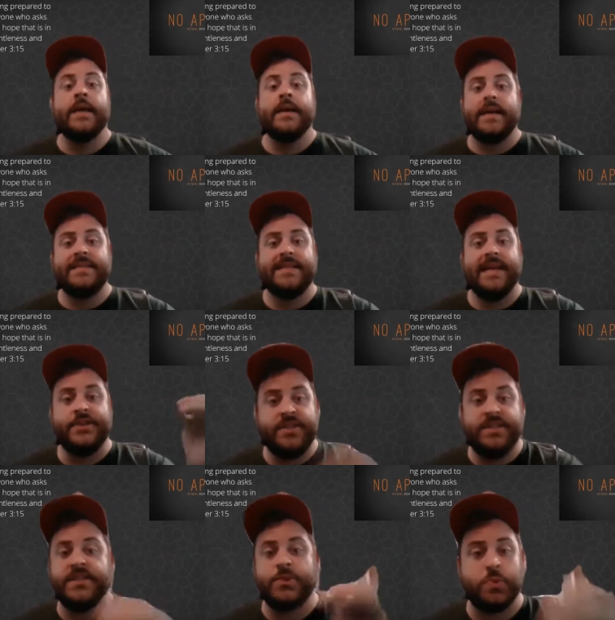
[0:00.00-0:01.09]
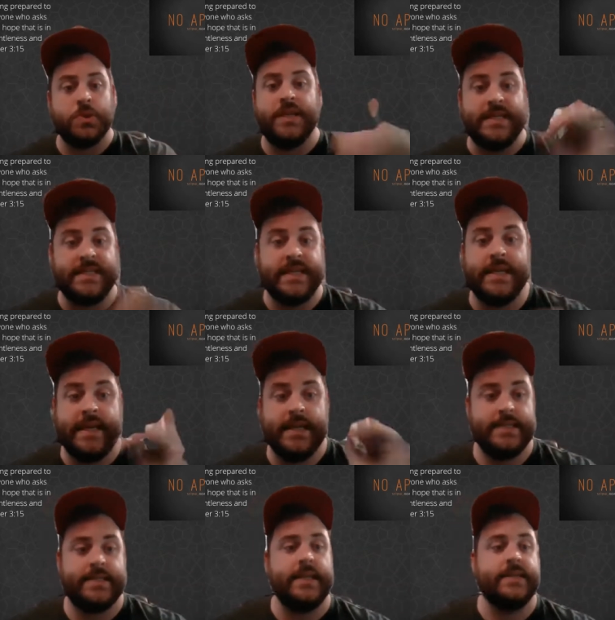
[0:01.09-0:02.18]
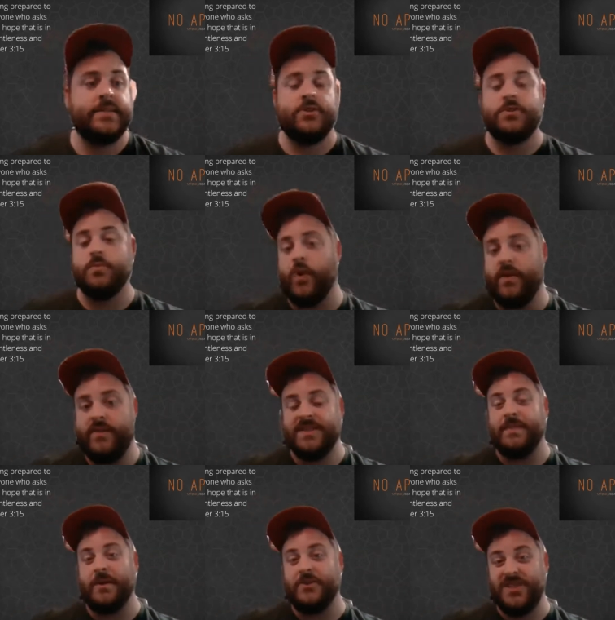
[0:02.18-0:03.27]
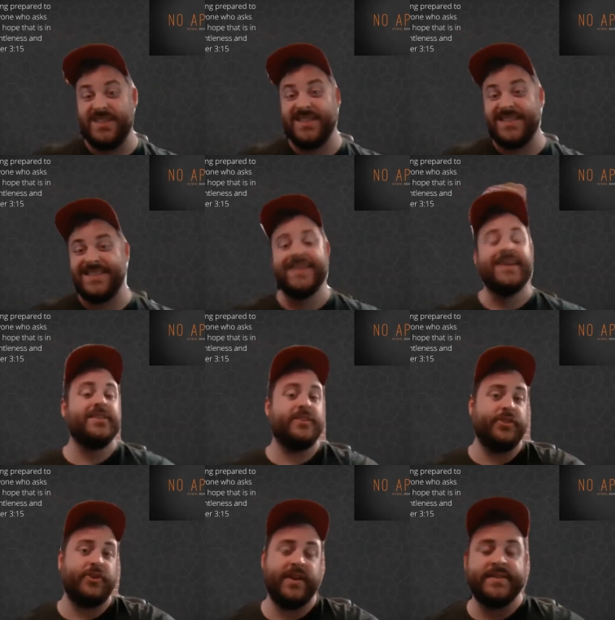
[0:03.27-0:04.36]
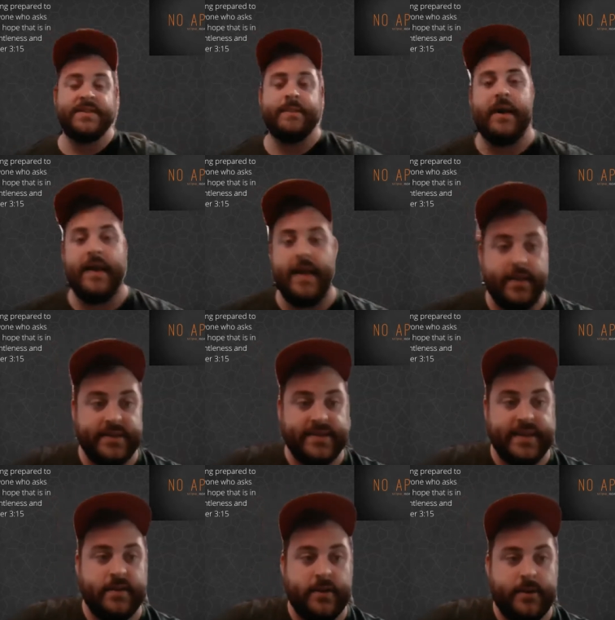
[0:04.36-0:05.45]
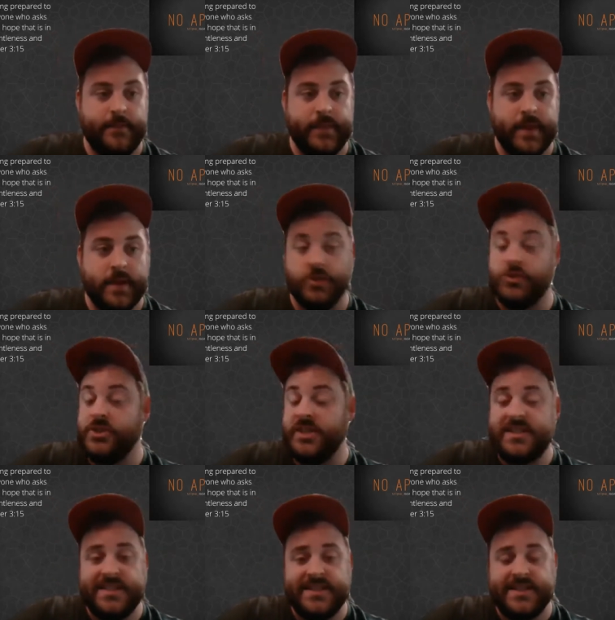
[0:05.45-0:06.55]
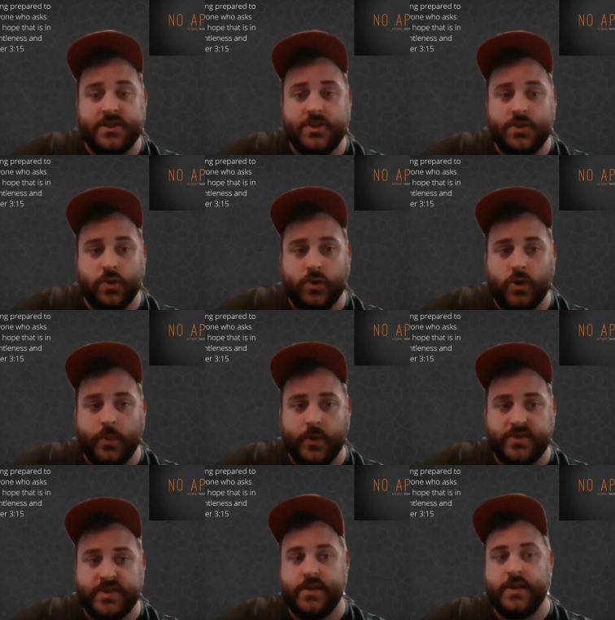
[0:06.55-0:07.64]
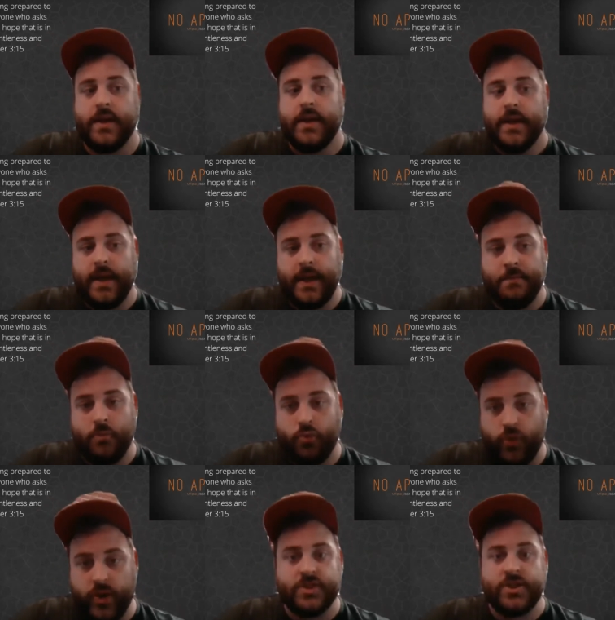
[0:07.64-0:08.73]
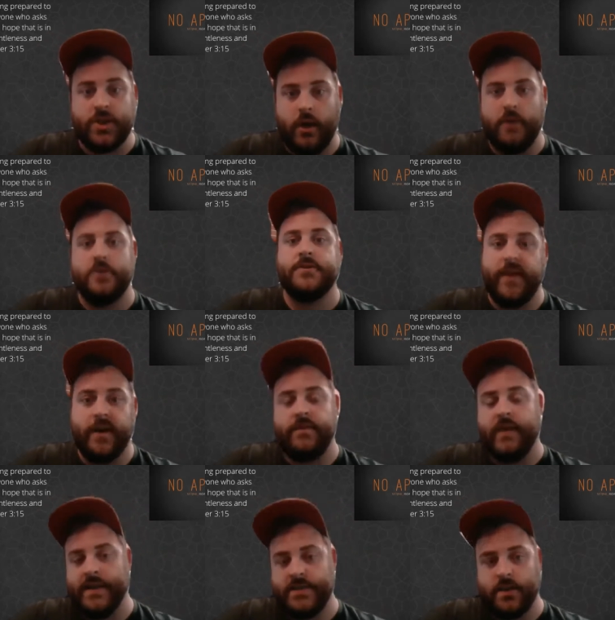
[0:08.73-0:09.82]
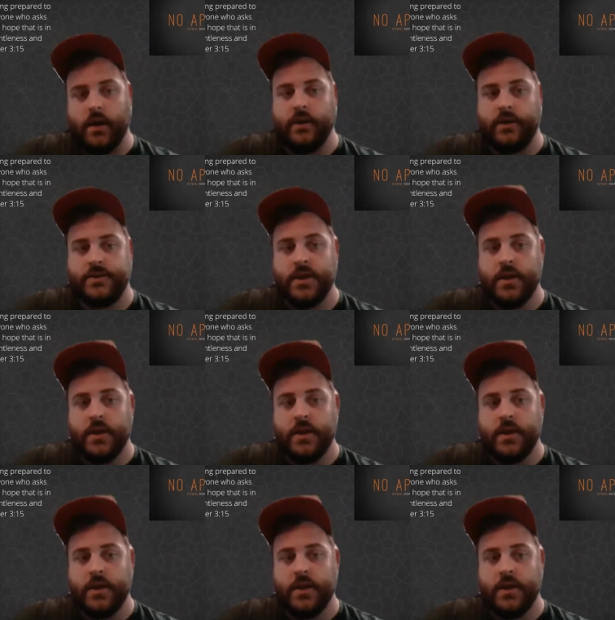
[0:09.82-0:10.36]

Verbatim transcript: Let's say Jesus really did exist. There's more evidence about Jesus than there is about Alexander. So Jesus is an historical person, and real scholars, verified scholars,